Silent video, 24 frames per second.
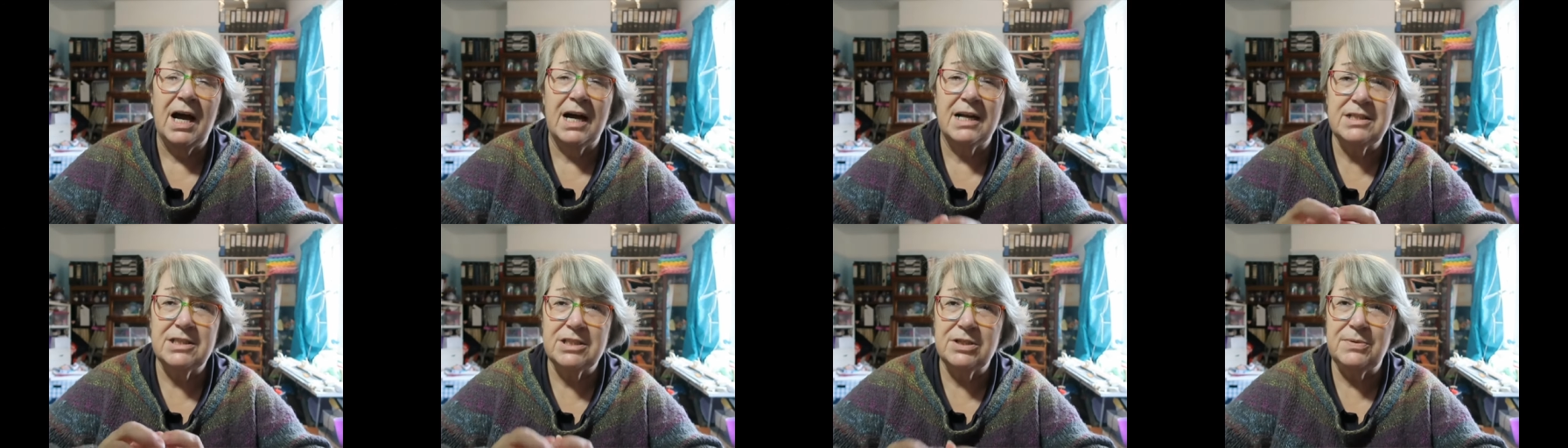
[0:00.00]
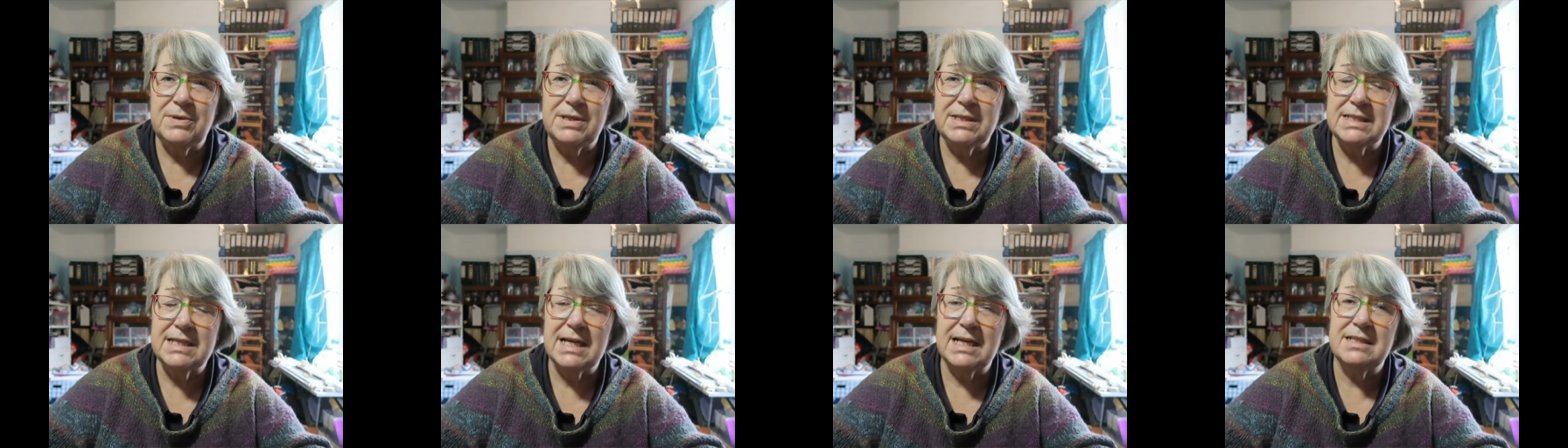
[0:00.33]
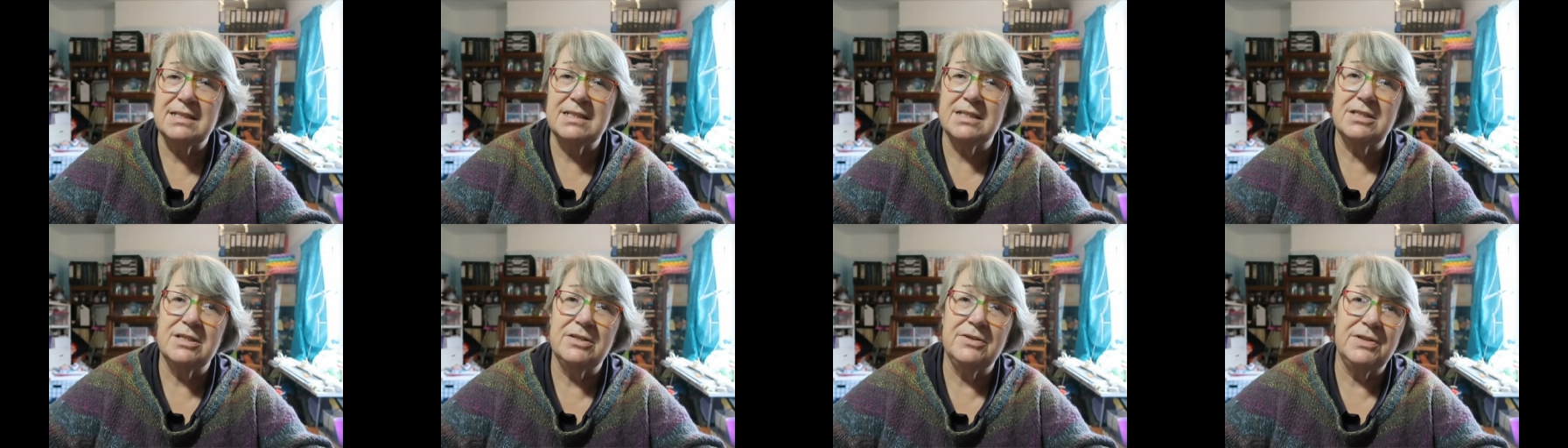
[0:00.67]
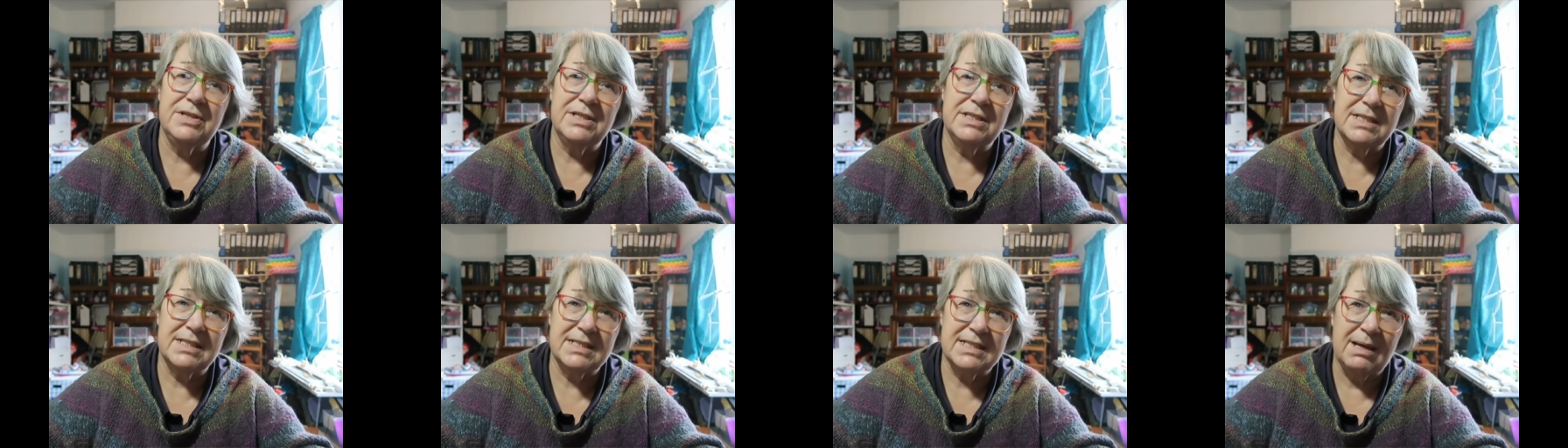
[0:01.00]
I do intend to do
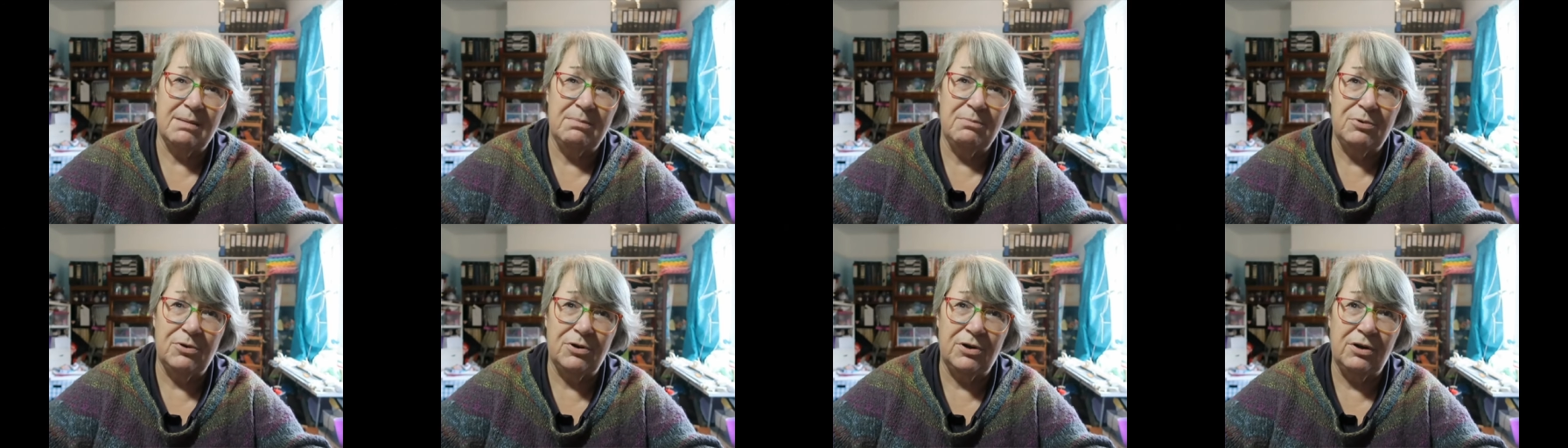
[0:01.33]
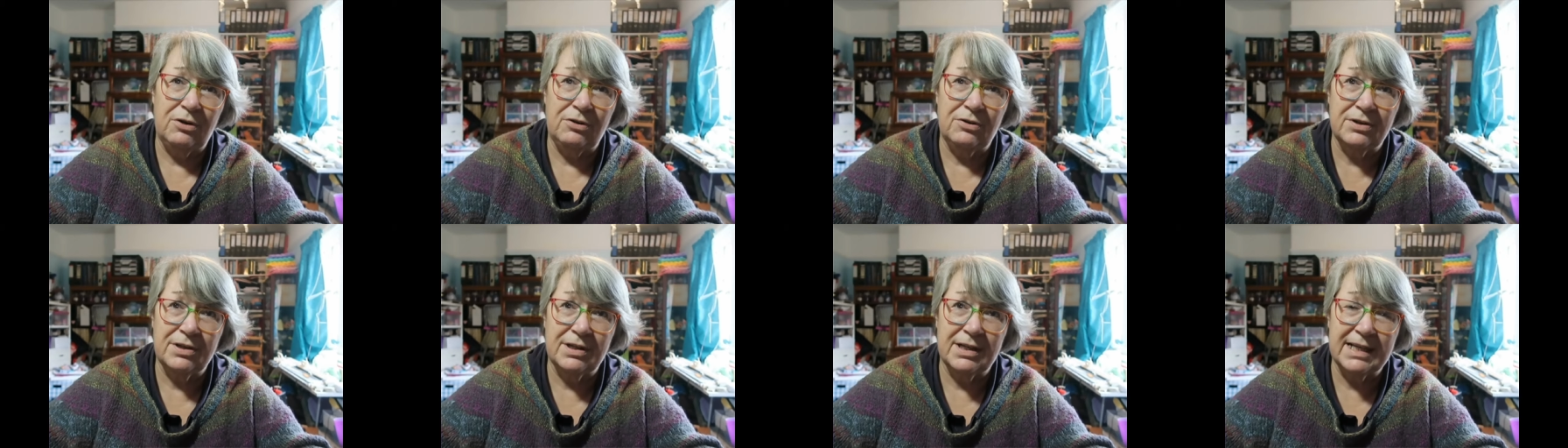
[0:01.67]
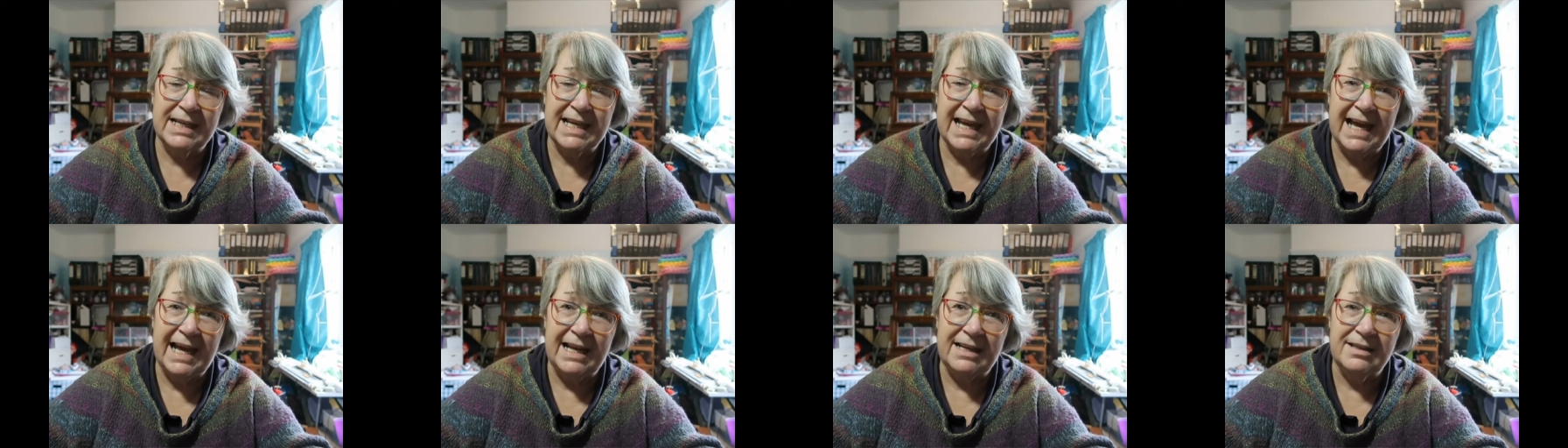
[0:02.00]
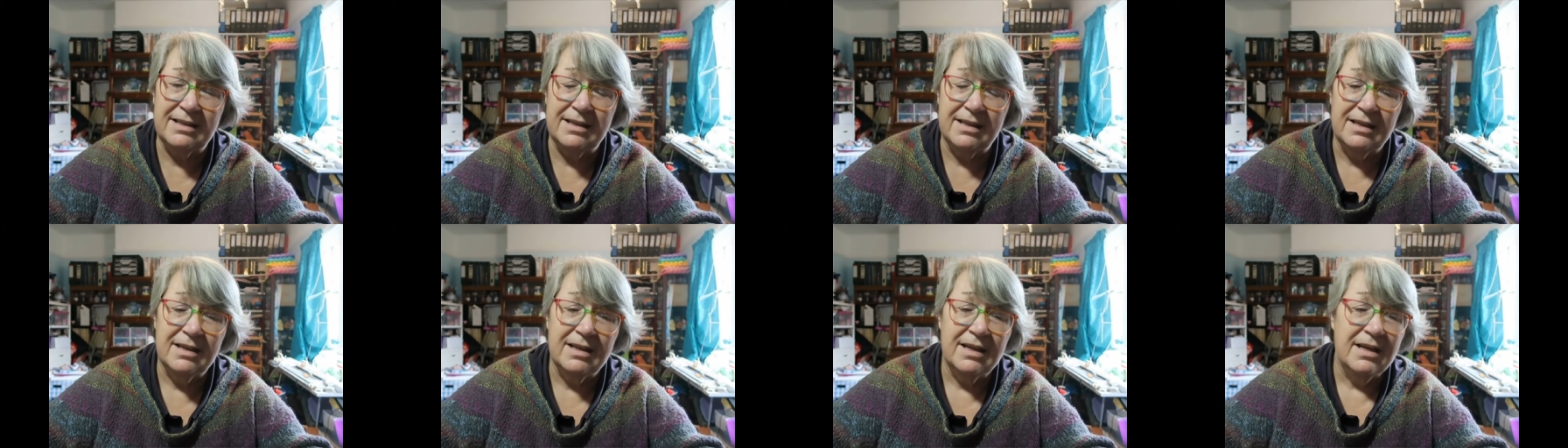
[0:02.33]
the December along
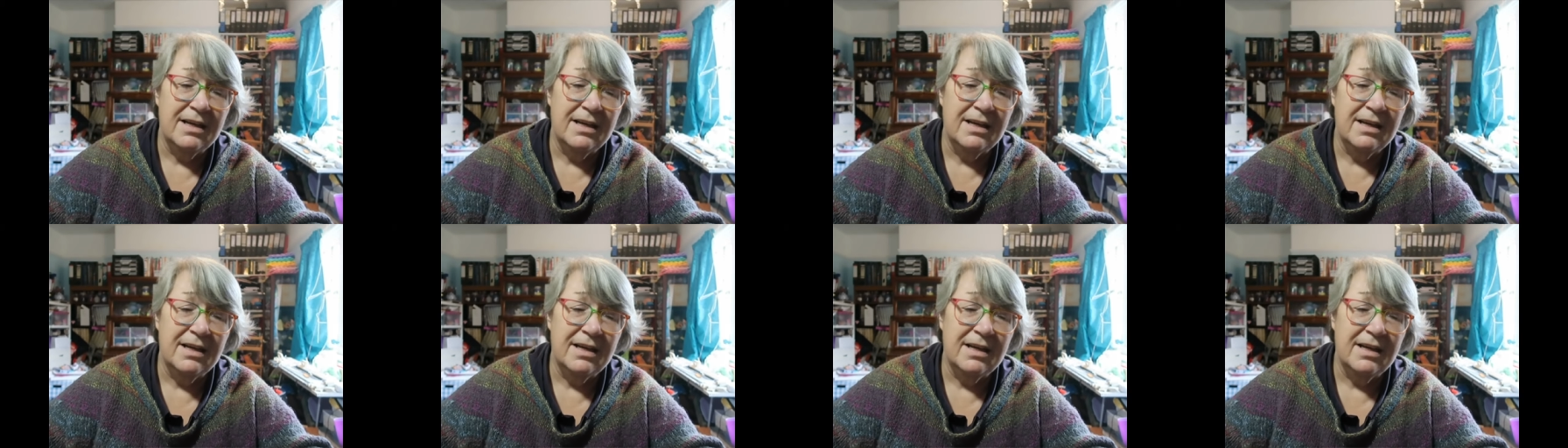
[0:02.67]
again.